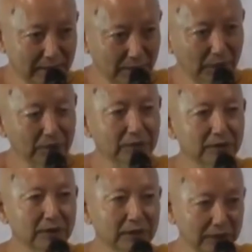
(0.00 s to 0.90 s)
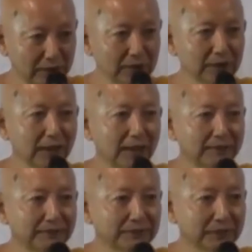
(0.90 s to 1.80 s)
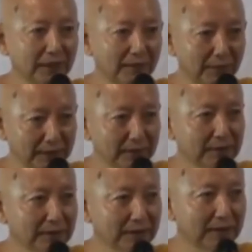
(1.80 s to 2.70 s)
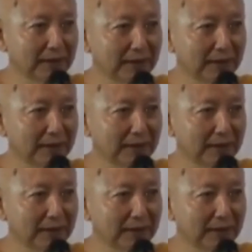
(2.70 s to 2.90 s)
much easier. Much easier.